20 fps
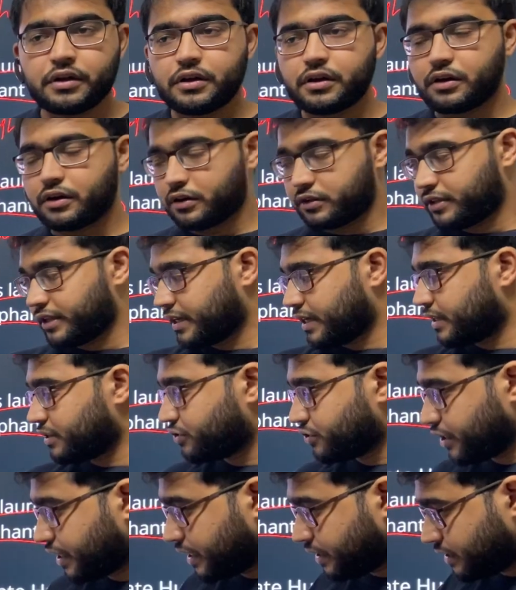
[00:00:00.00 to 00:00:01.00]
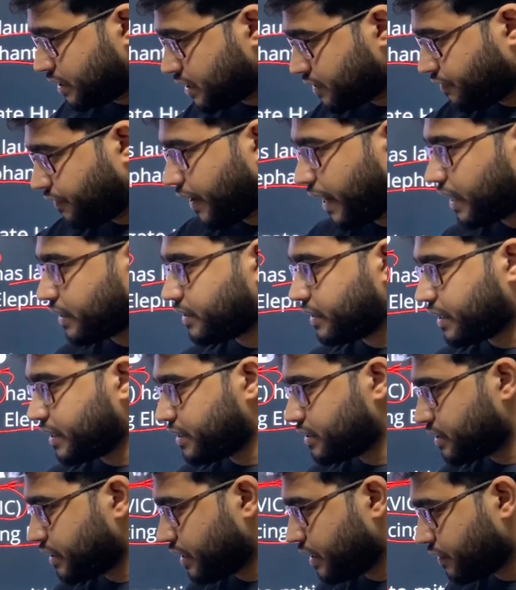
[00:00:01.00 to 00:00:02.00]
They can change this fact. They can
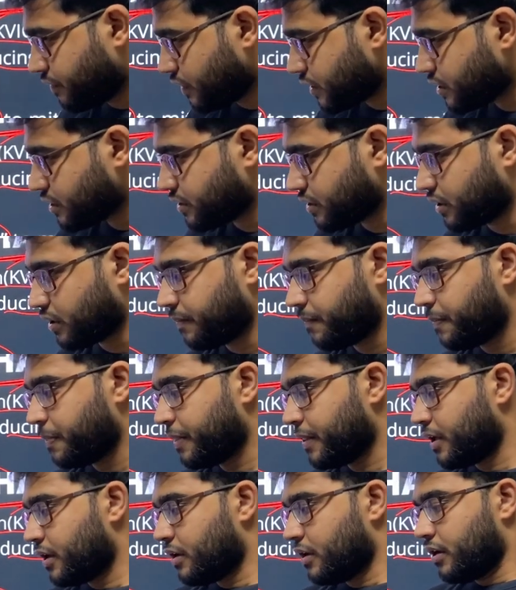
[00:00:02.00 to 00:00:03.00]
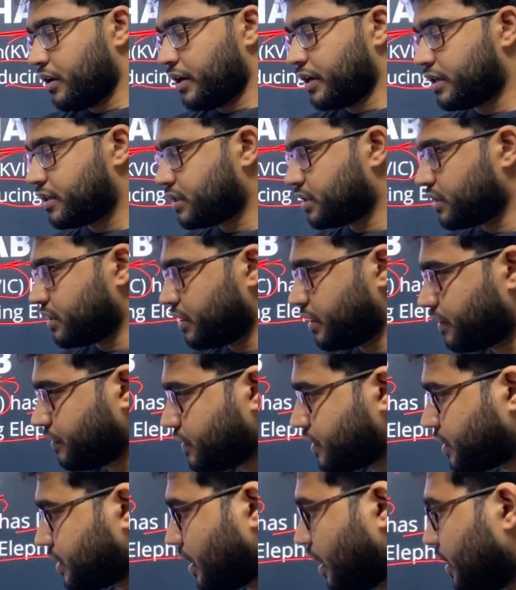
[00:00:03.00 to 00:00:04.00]
say it was
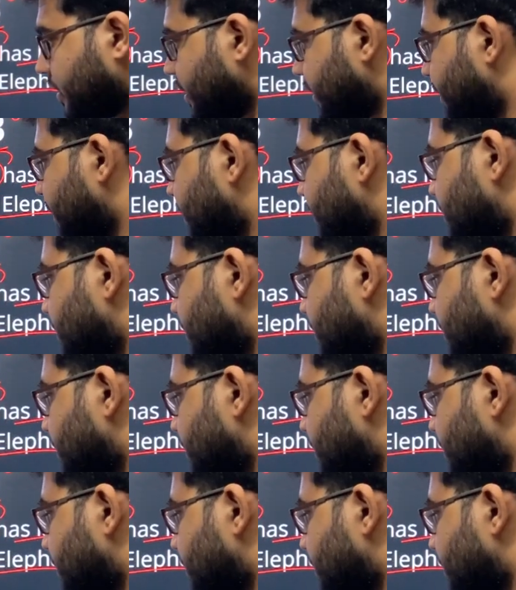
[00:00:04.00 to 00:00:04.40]
started in